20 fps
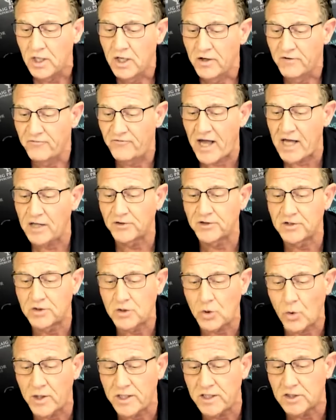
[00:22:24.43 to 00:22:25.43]
filed in
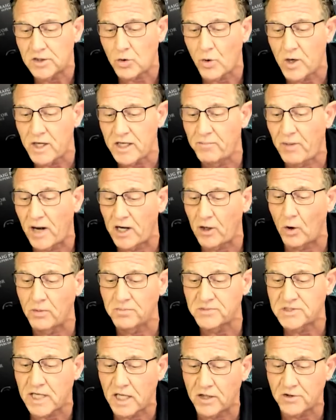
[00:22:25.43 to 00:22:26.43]
2020 by home
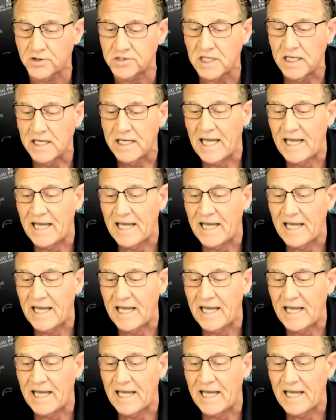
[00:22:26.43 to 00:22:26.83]
sellers